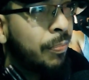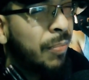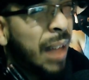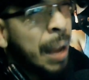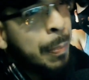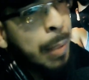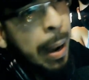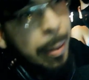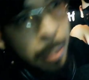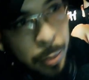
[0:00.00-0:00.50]
I
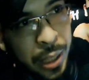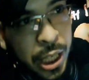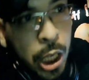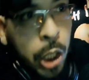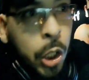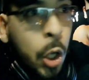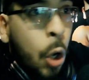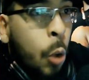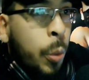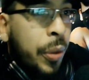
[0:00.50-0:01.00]
probably
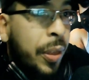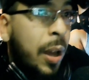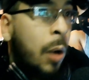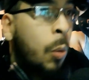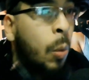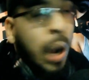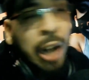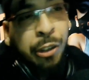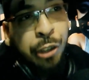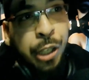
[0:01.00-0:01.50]
could go without
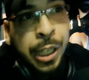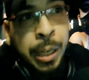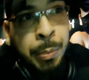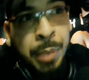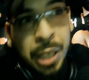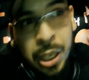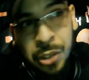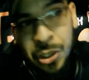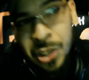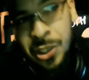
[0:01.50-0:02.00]
watching it
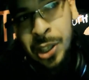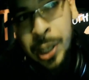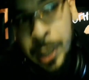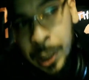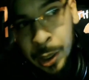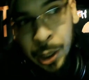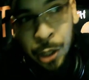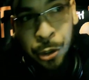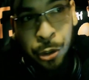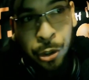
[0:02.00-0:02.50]
because it's in
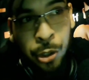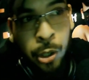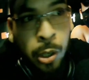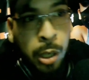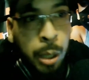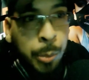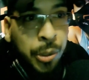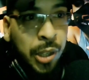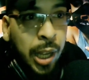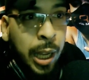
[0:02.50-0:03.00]
English. You know
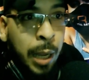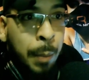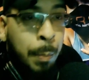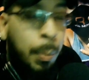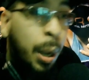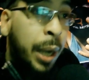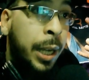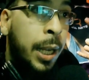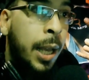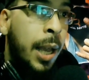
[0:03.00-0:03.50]
what I'm saying?
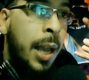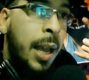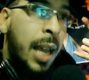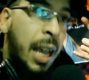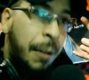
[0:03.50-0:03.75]
But if